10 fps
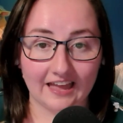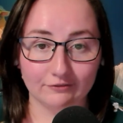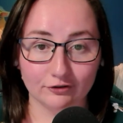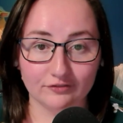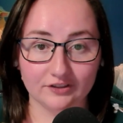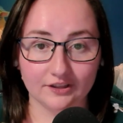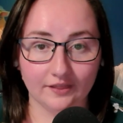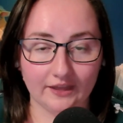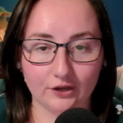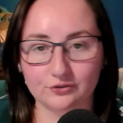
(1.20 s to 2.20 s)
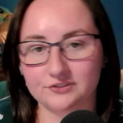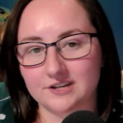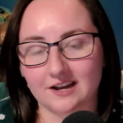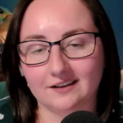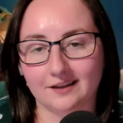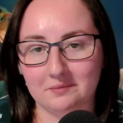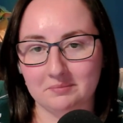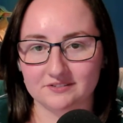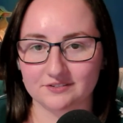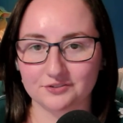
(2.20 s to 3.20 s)
Ever feel like you're stuck on a
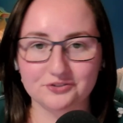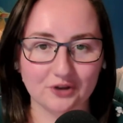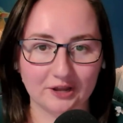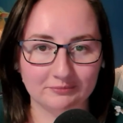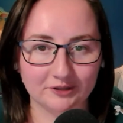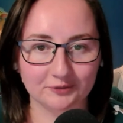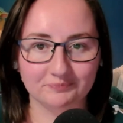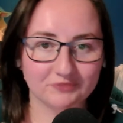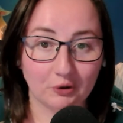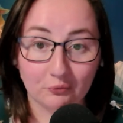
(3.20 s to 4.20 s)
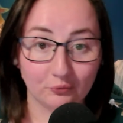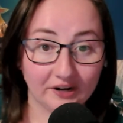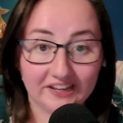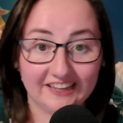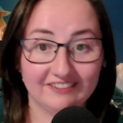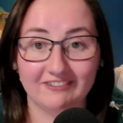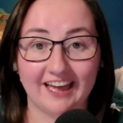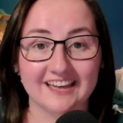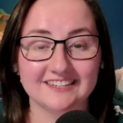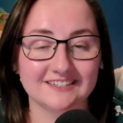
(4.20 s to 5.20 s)
business treadmill, running
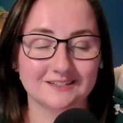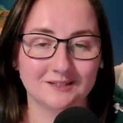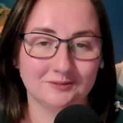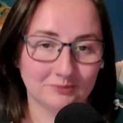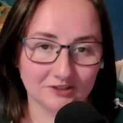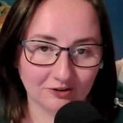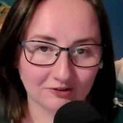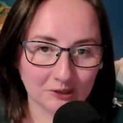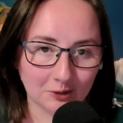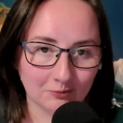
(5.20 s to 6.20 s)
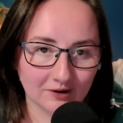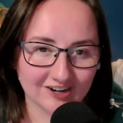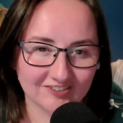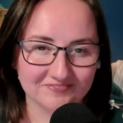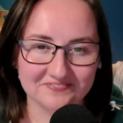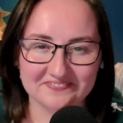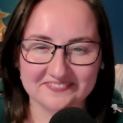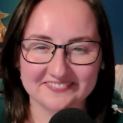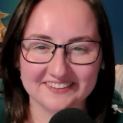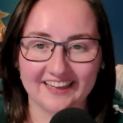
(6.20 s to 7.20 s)
fast but going nowhere?
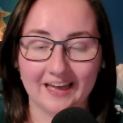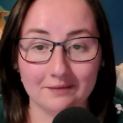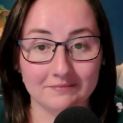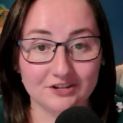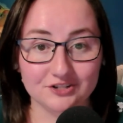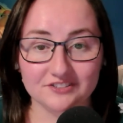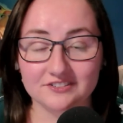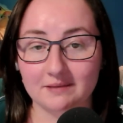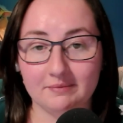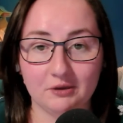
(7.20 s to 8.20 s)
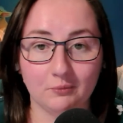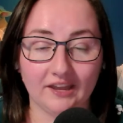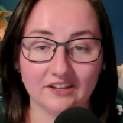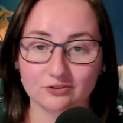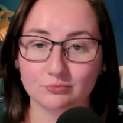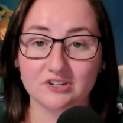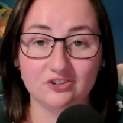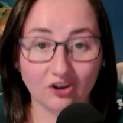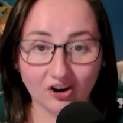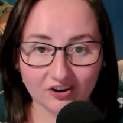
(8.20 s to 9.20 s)
Imagine stepping away to
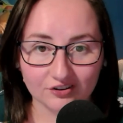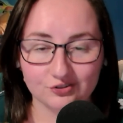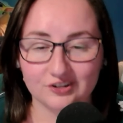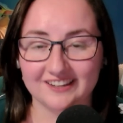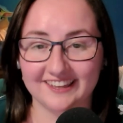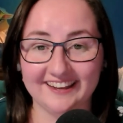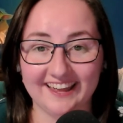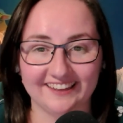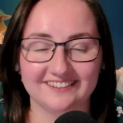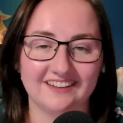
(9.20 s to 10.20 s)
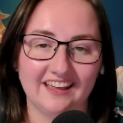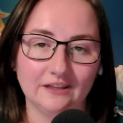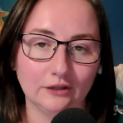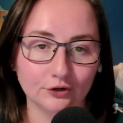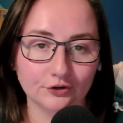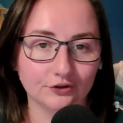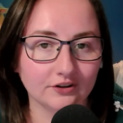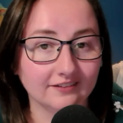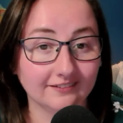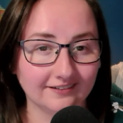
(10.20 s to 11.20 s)
recharge, connect, and learn
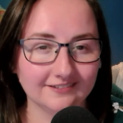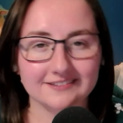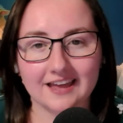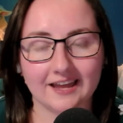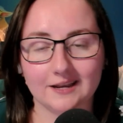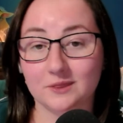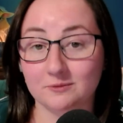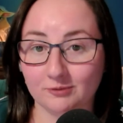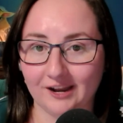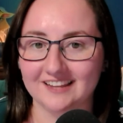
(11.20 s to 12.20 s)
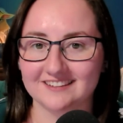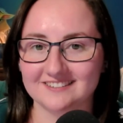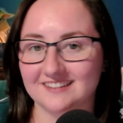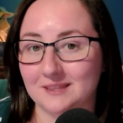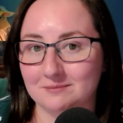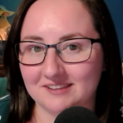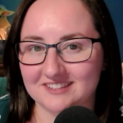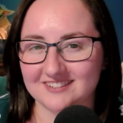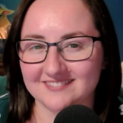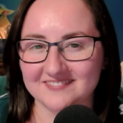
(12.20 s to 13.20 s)
alongside the brightest in the
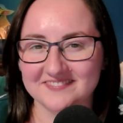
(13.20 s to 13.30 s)
biz.